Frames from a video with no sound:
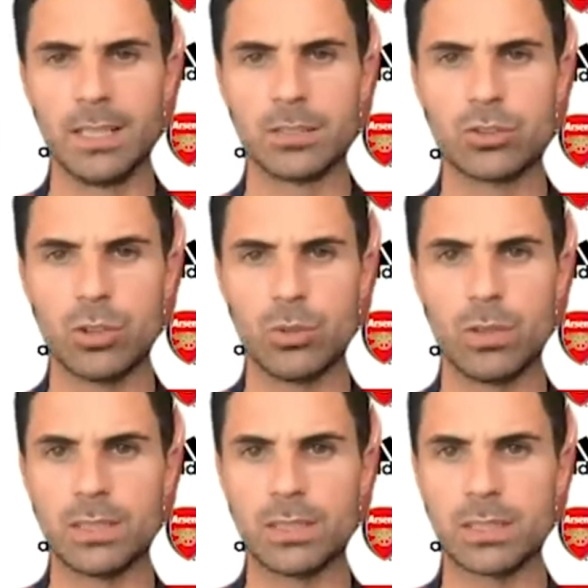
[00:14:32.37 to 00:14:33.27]
So
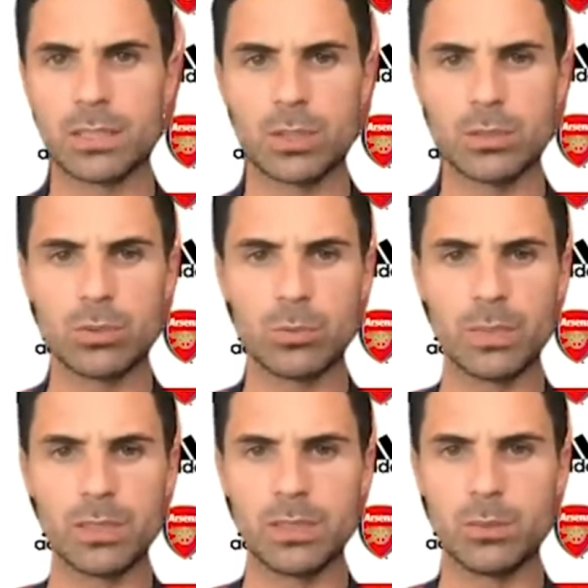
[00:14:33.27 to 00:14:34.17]
I just try to
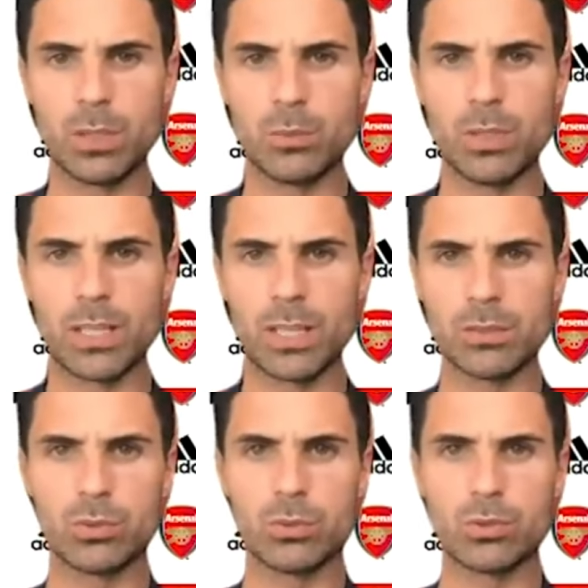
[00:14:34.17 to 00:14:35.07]
convince them what we can
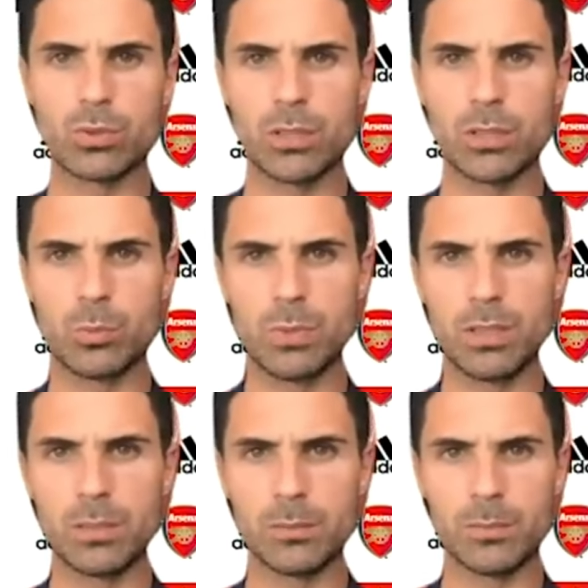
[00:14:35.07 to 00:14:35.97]
do to try to
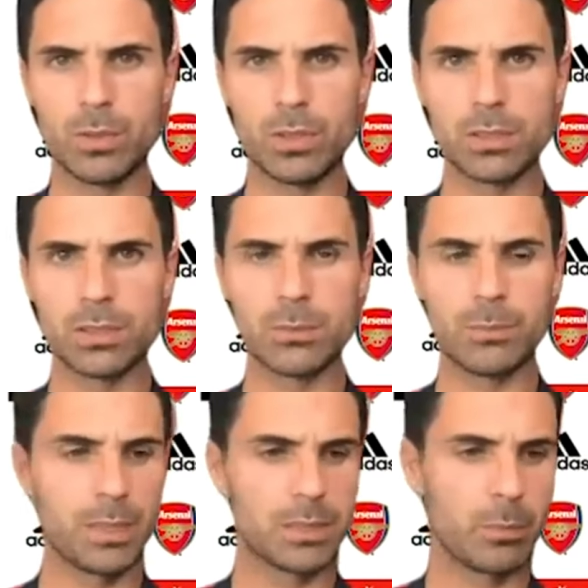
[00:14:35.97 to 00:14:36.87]
beat them, what's their
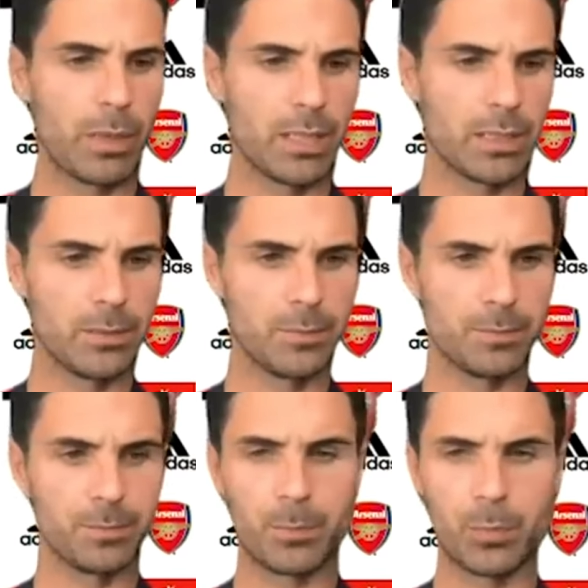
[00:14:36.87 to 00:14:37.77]
best plan
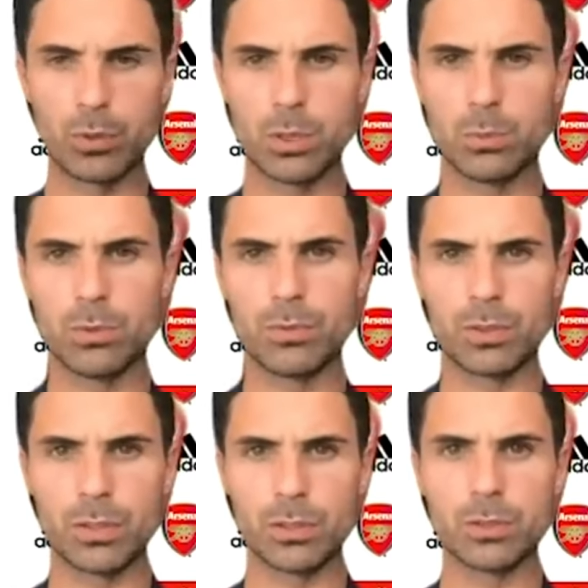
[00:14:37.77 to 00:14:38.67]
possible
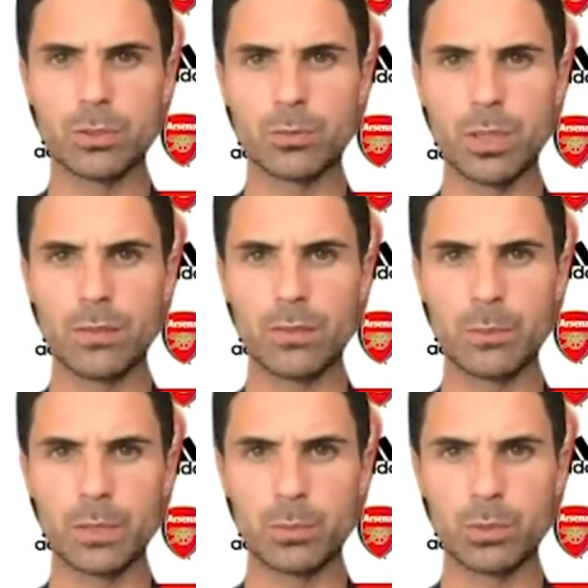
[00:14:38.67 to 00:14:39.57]
for us to have the
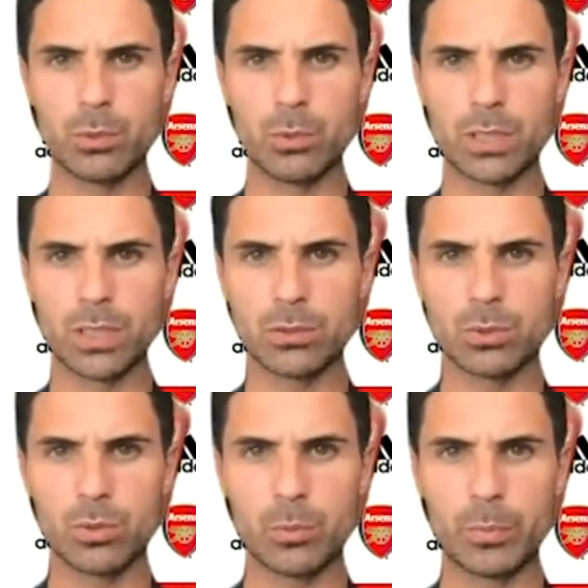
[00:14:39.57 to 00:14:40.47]
best possible chance to
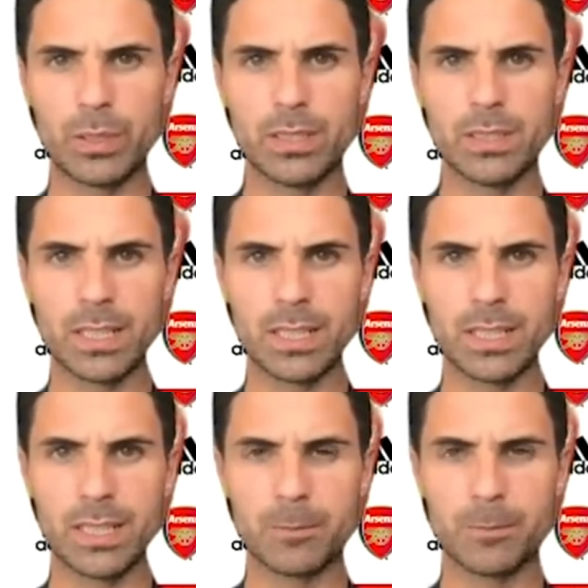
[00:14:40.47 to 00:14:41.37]
compete in that
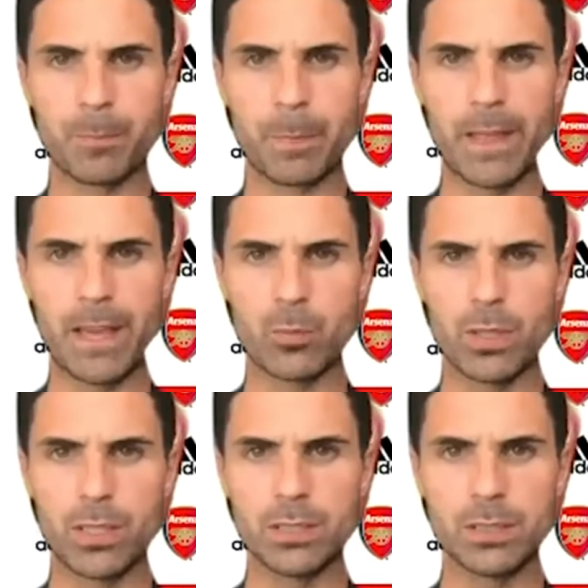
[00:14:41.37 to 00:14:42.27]
game and
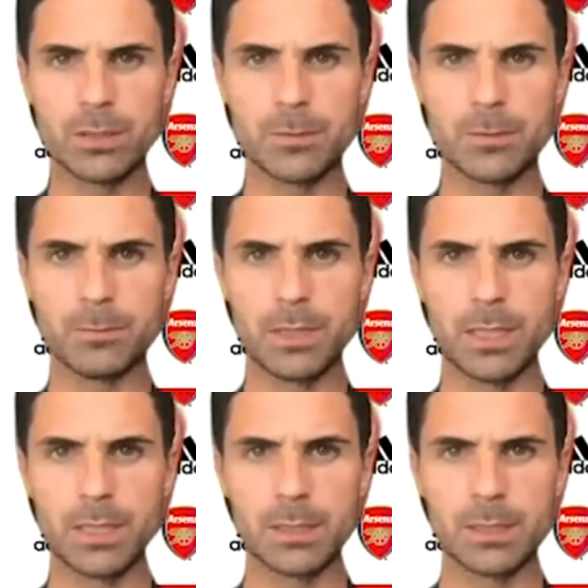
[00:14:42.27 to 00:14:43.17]
win it.
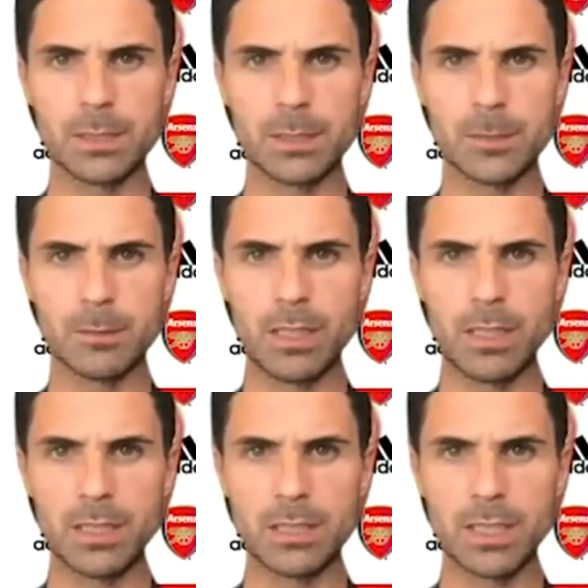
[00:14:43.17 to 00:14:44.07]
And
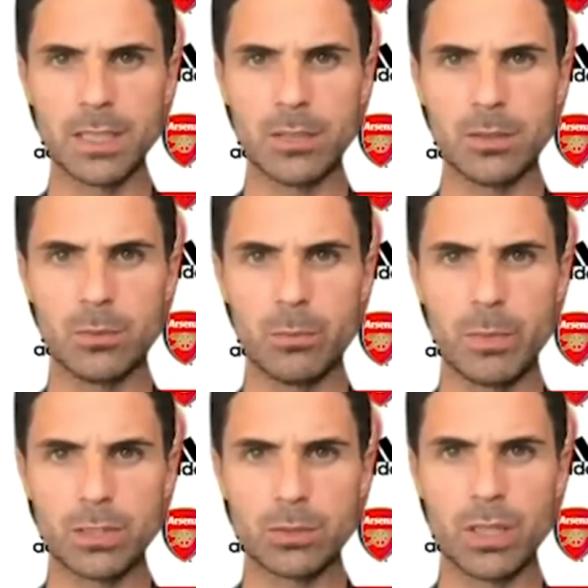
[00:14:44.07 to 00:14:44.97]
let's see how
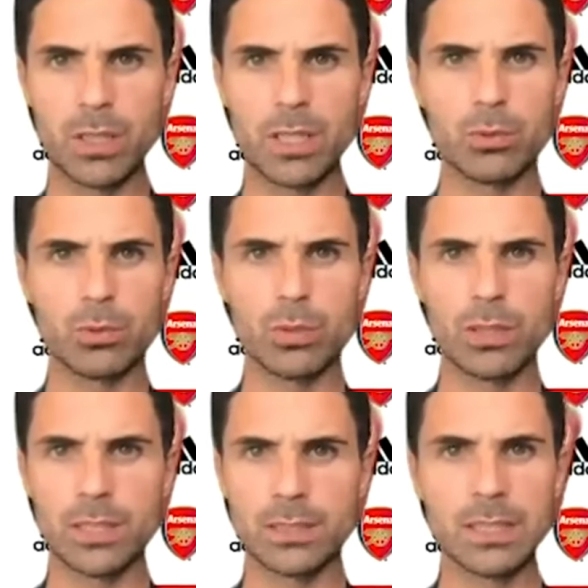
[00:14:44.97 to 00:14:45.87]
much we are able to do
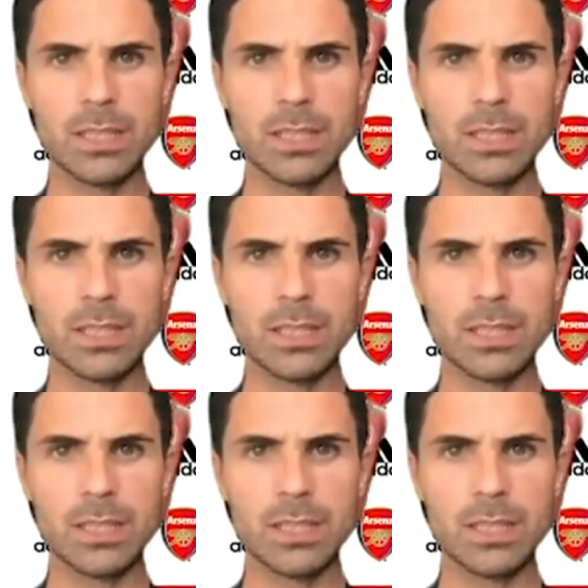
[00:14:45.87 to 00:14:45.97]
that,